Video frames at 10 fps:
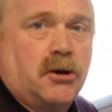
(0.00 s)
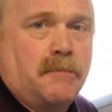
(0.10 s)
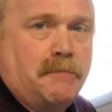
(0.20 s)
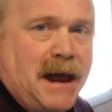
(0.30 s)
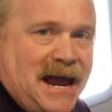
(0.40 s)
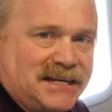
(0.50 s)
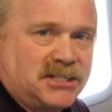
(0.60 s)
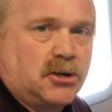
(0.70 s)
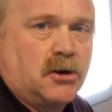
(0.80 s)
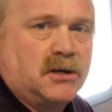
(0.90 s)
your
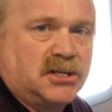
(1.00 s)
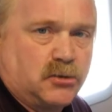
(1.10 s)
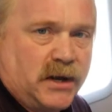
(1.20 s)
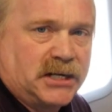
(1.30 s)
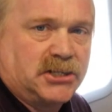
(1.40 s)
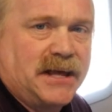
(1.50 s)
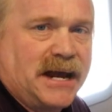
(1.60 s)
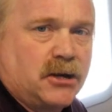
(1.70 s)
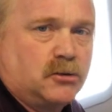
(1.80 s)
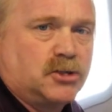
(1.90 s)
master switch
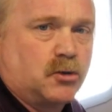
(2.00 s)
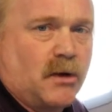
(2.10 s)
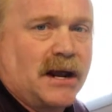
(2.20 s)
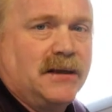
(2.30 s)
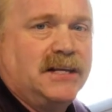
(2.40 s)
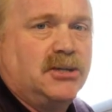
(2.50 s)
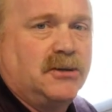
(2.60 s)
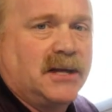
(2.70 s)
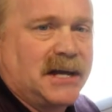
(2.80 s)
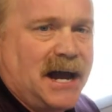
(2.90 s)
that goes directly to
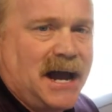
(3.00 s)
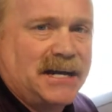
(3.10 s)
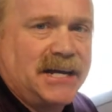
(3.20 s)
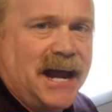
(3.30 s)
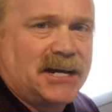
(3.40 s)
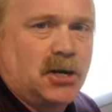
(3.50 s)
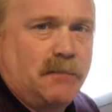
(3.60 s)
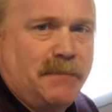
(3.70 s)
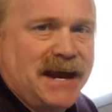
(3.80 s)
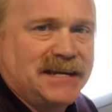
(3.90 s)
the contactor
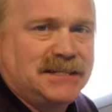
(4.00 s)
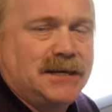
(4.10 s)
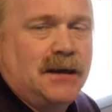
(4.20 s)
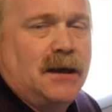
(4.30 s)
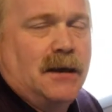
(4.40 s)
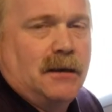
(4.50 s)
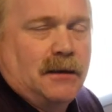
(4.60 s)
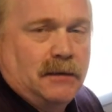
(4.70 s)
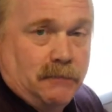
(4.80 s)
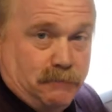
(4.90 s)
based
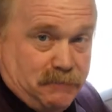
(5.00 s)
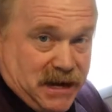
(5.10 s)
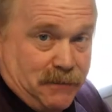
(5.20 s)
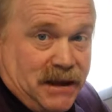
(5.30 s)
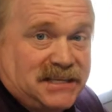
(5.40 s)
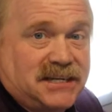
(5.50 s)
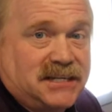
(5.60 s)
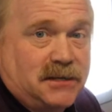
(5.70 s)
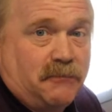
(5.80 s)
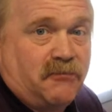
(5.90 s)
BMS
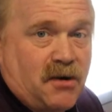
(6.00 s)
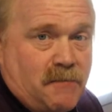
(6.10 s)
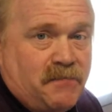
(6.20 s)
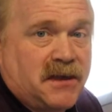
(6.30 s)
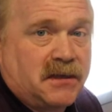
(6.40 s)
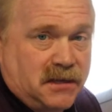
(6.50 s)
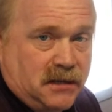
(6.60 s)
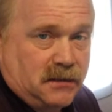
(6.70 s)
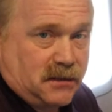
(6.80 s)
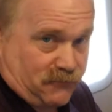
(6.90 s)
system from
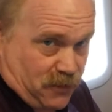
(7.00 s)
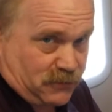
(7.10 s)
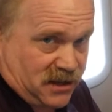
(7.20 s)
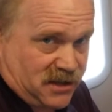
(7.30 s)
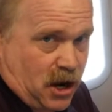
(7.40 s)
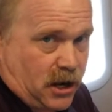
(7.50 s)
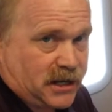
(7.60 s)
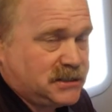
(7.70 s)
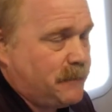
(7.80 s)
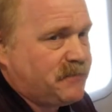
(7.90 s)

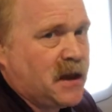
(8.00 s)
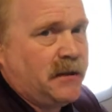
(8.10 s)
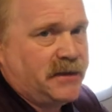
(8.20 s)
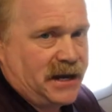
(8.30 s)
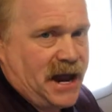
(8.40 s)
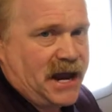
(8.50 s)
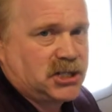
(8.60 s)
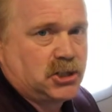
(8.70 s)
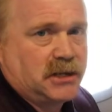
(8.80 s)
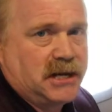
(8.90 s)
Lithionics that
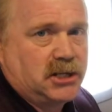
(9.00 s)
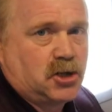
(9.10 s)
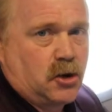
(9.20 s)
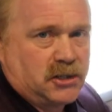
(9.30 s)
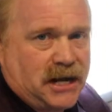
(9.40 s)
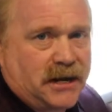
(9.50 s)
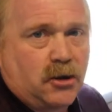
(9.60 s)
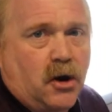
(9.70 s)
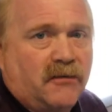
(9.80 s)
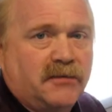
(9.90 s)
actually turns on
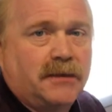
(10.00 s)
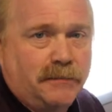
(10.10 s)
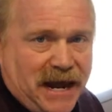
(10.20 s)
and off the